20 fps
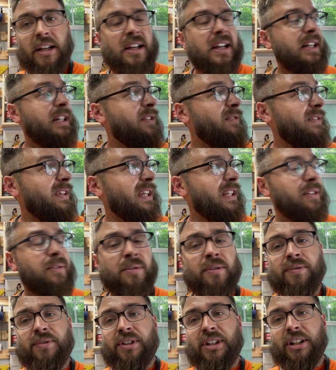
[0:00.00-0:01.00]
I just wanna get the
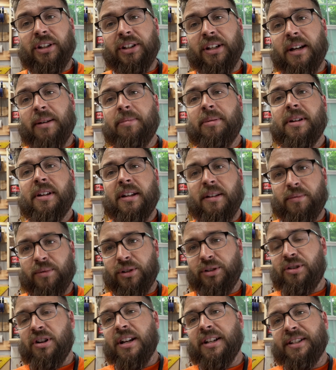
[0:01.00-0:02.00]
roof sealed up, and we'll
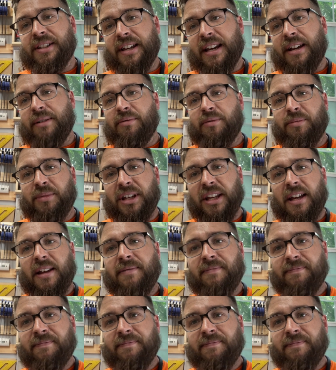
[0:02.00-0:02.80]
address that when we can.